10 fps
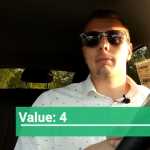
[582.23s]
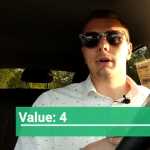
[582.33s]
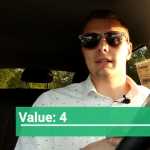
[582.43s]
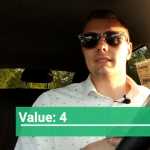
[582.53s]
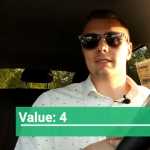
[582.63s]

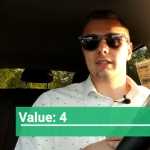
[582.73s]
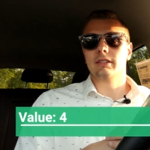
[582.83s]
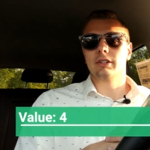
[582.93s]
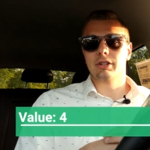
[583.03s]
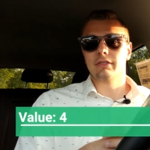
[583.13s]
but is
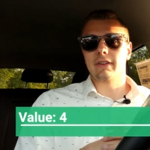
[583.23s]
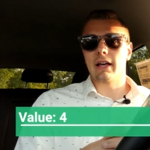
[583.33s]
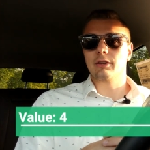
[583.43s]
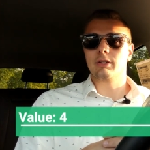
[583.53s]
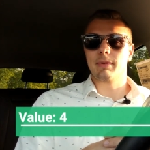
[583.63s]
still a good
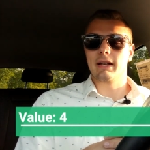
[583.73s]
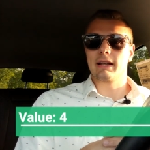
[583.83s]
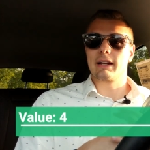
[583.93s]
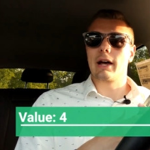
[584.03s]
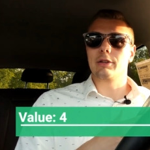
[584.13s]
value
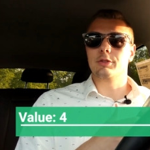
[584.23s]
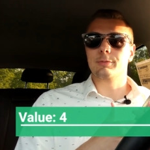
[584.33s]
depending on how you